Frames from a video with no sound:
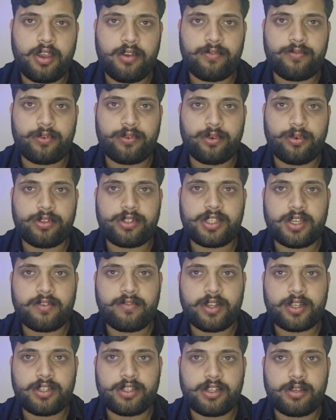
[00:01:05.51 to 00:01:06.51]
fruits and
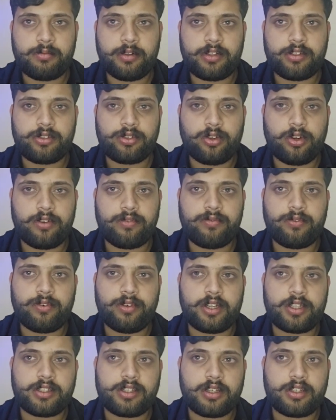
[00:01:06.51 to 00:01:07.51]
vegetables, non food
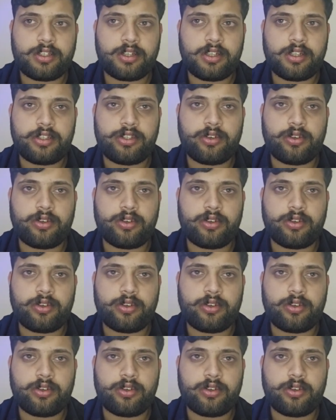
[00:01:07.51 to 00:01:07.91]
essentials,